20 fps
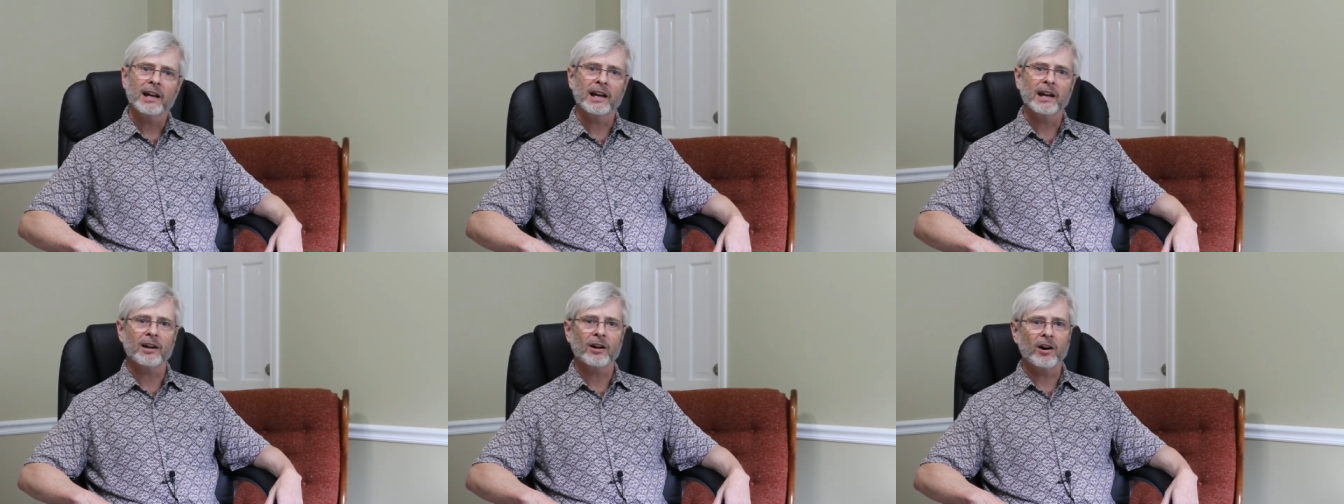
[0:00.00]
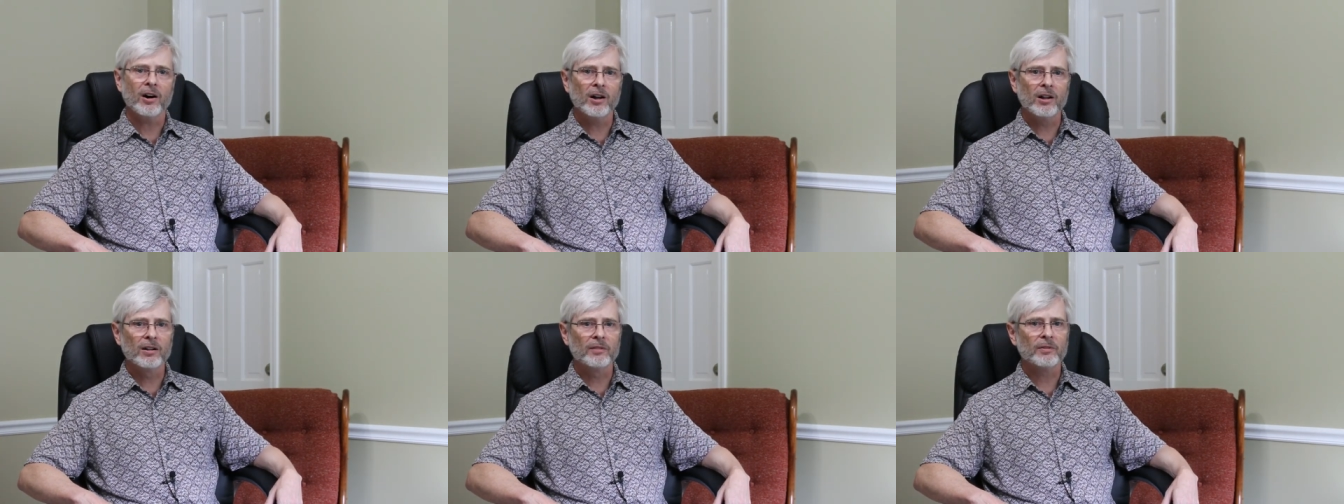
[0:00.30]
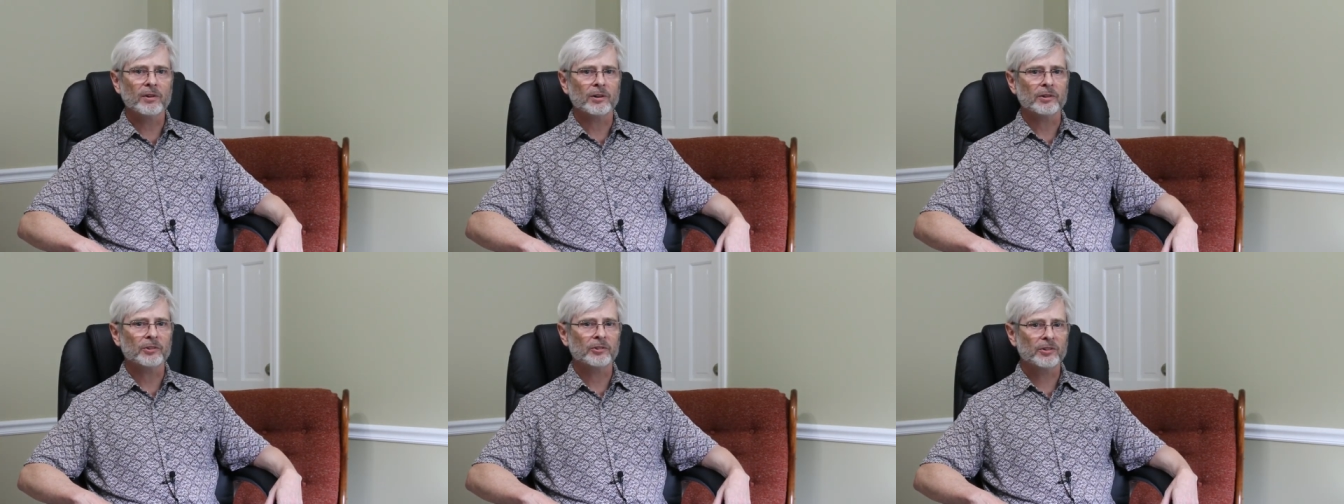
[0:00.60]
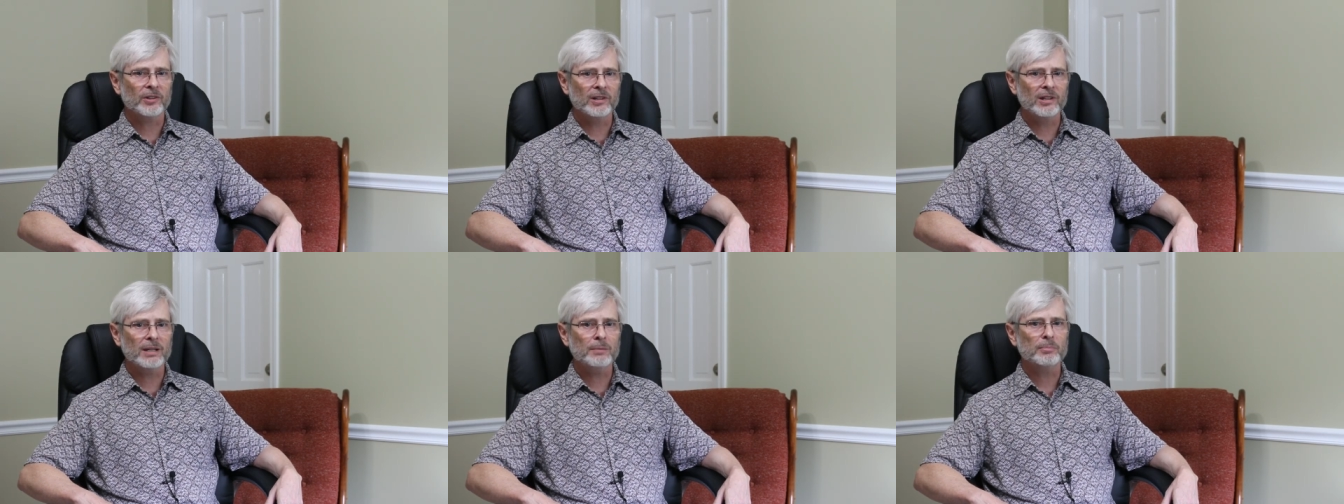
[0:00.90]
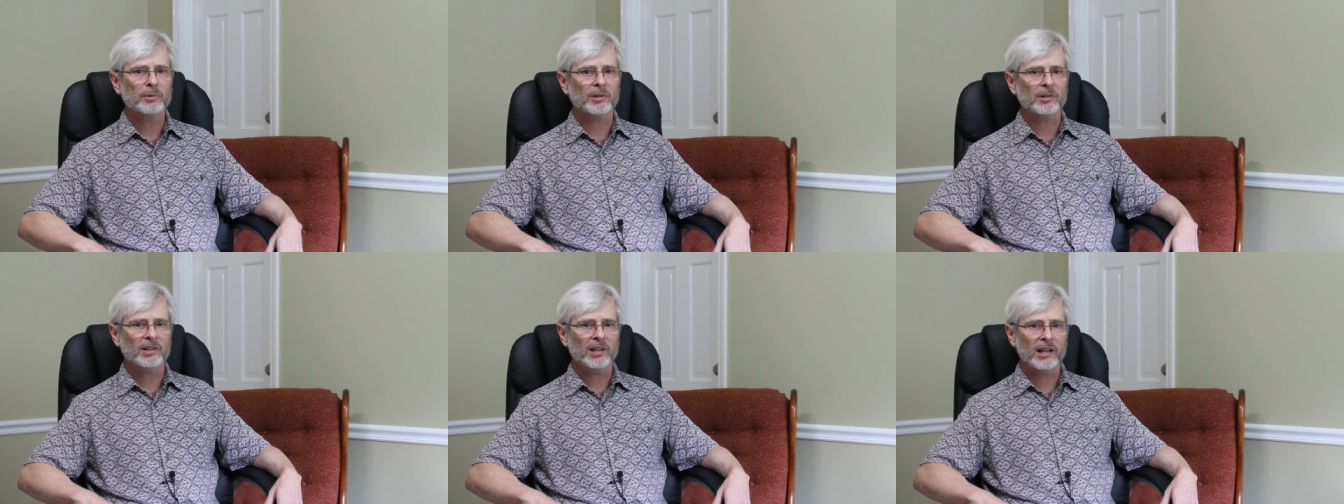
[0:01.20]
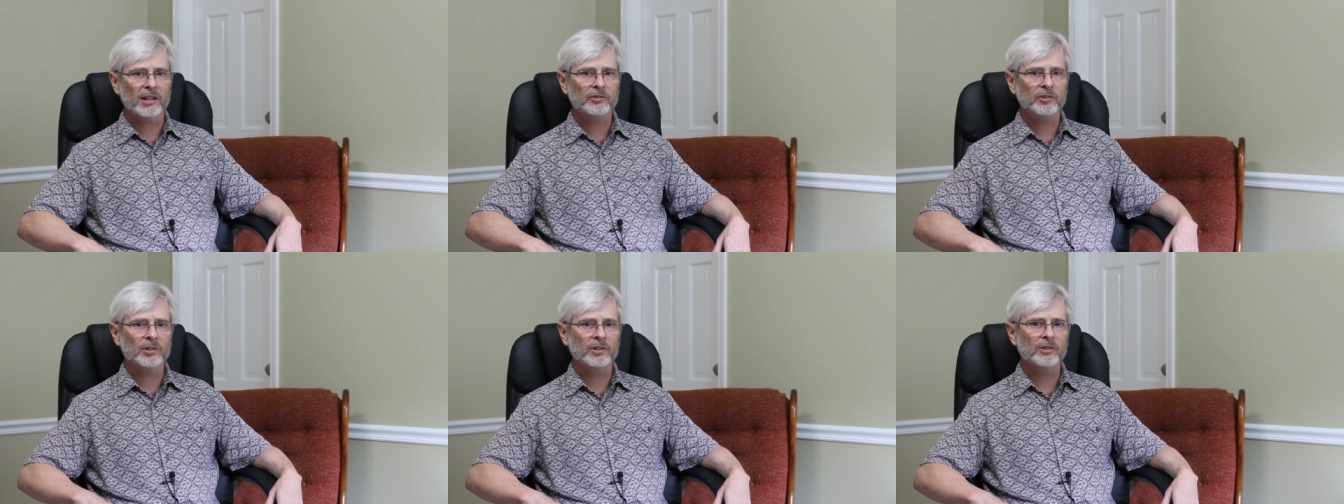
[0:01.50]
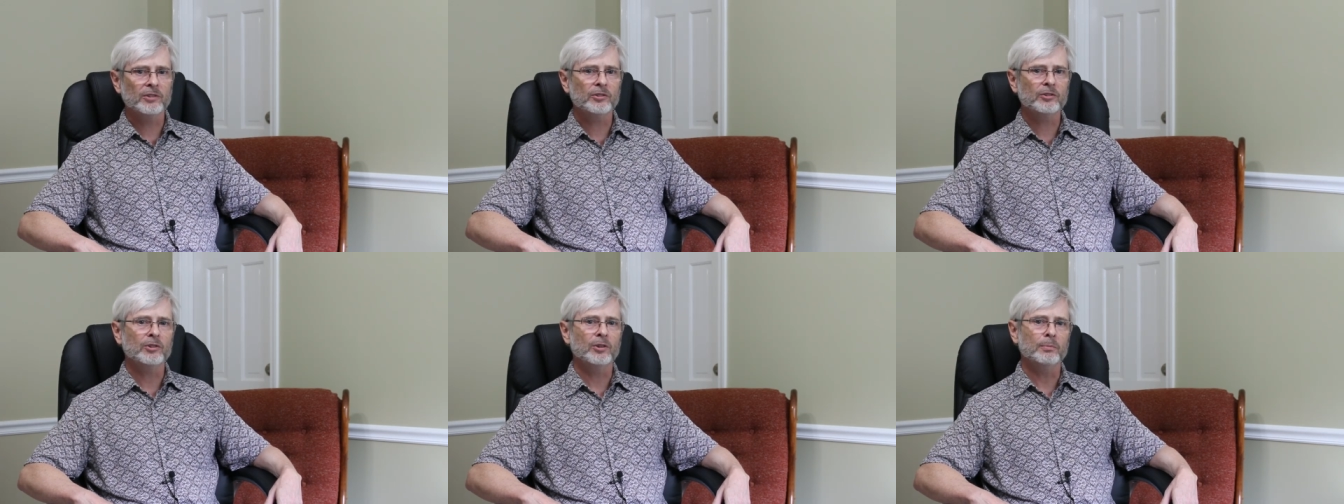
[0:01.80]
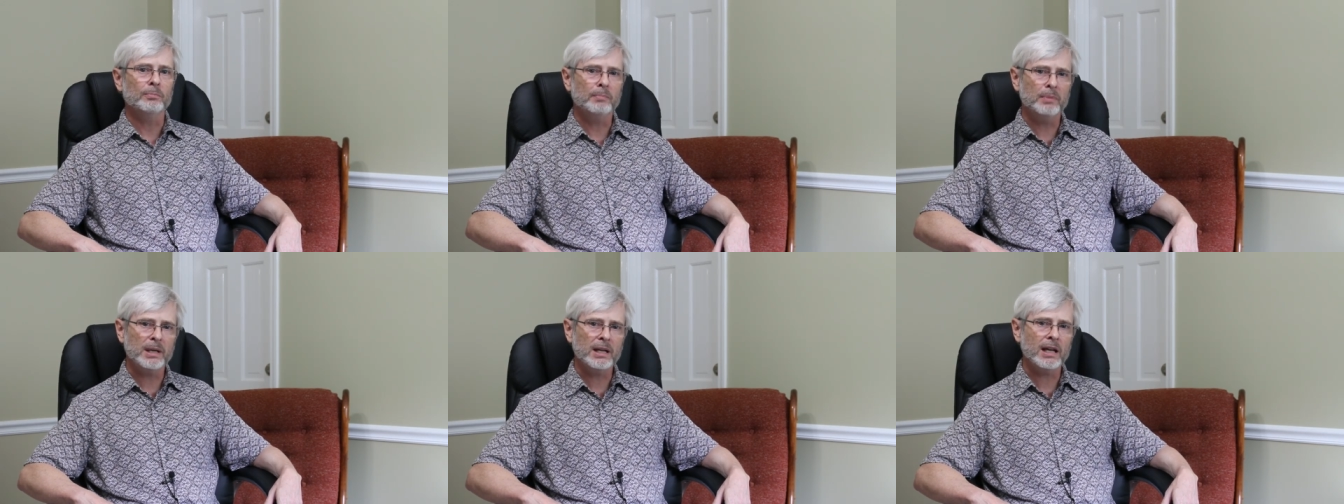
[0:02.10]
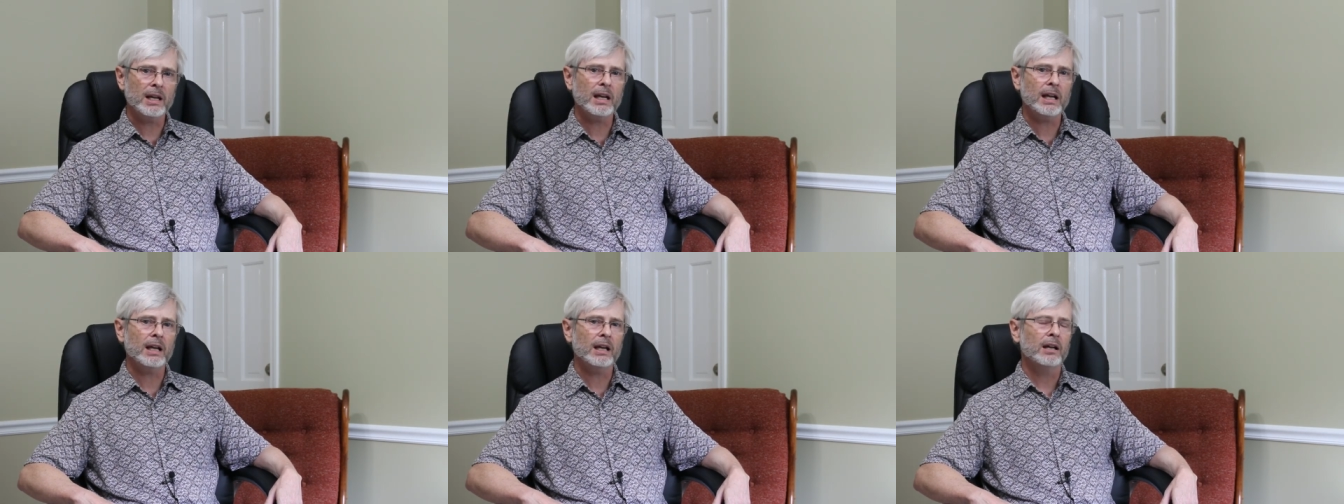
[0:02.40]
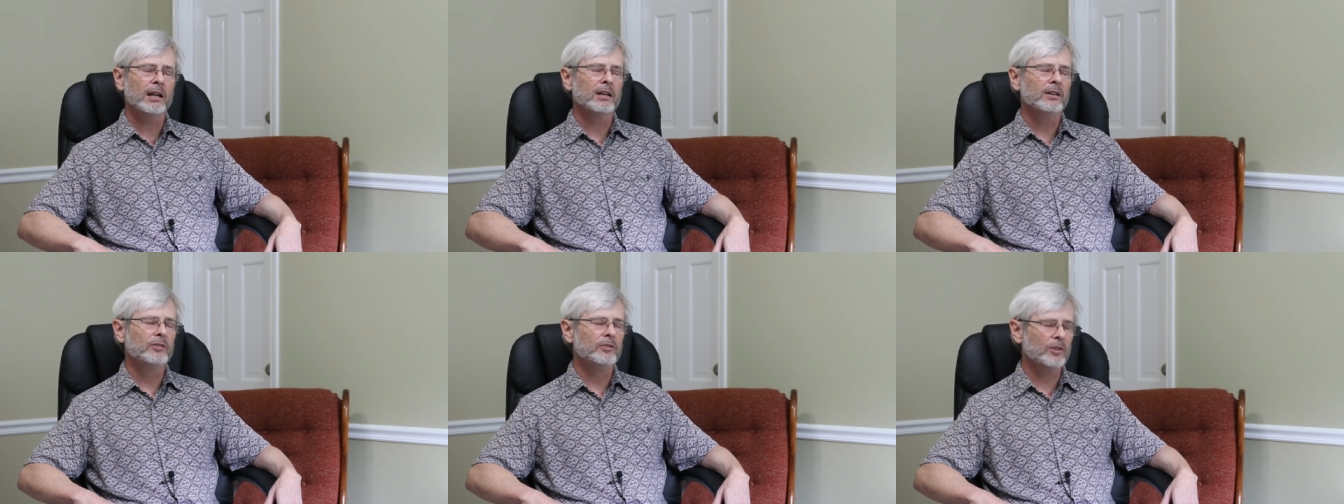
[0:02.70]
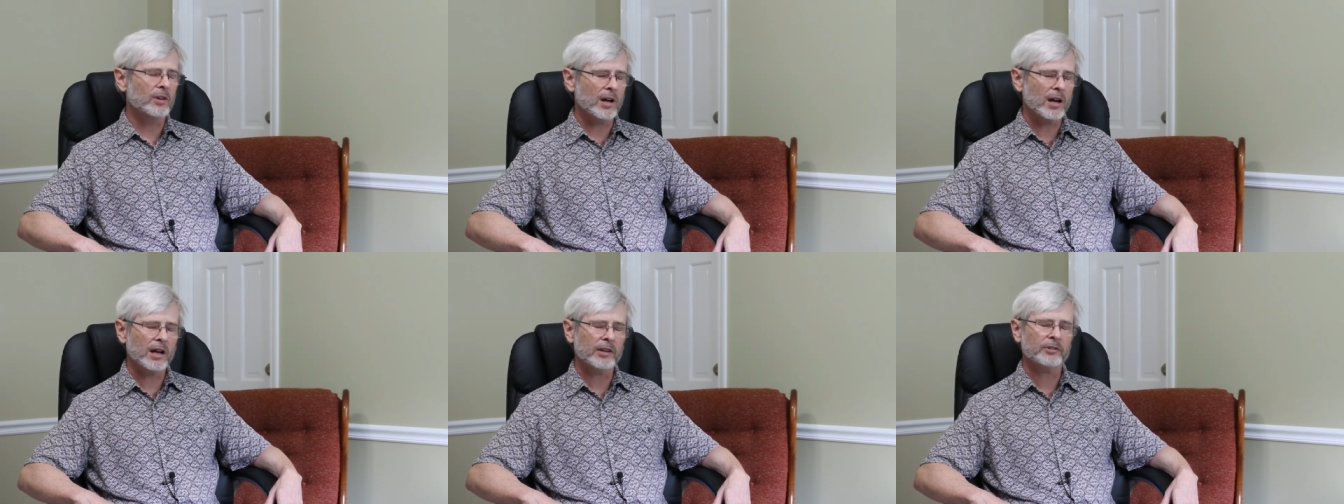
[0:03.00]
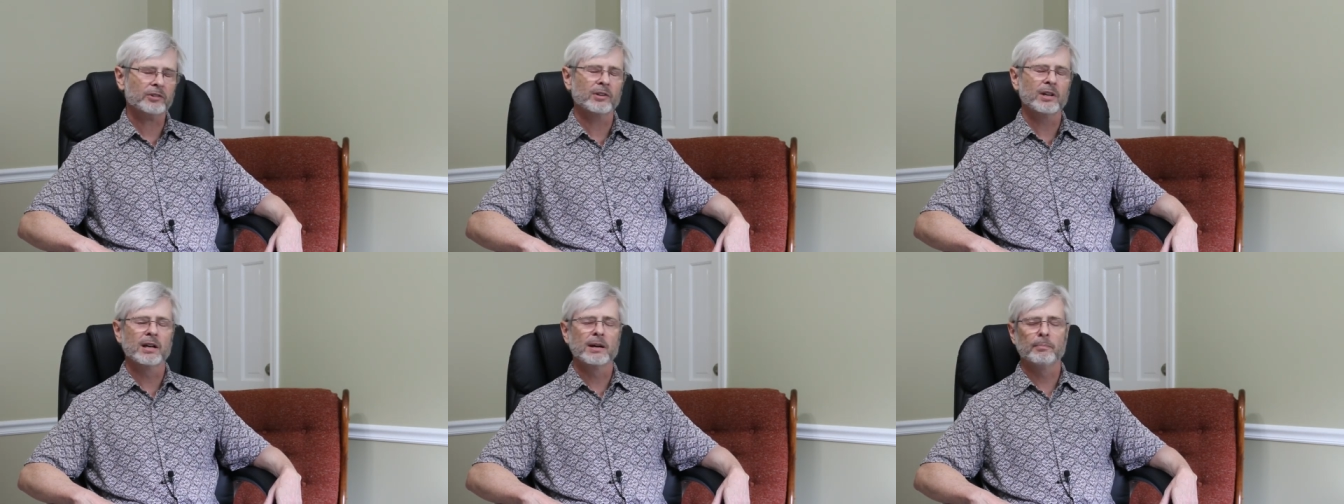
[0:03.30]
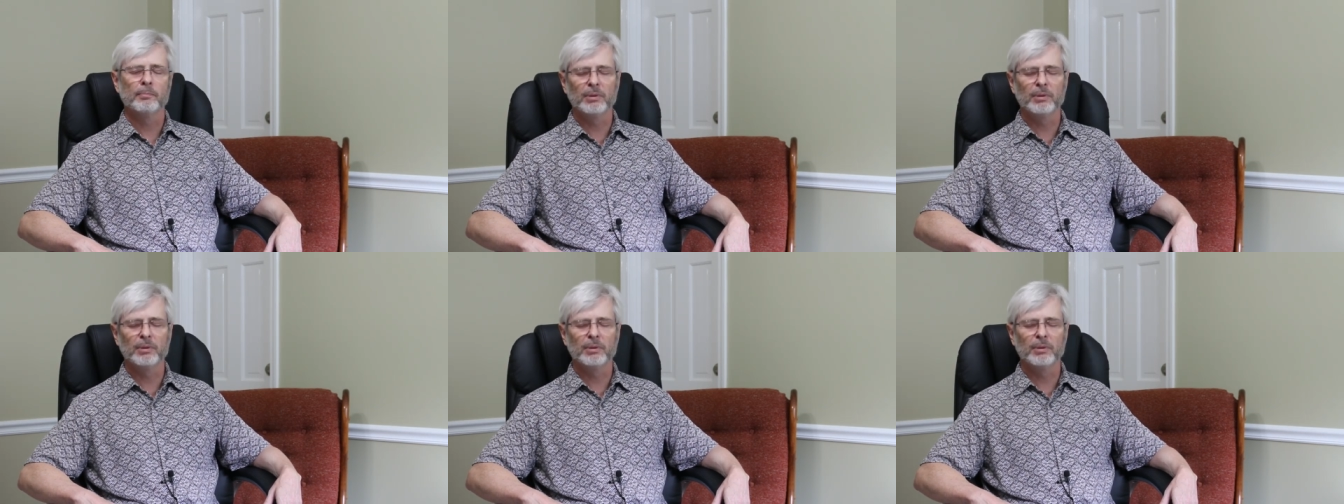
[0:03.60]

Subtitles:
at all of our silly pretensions to being just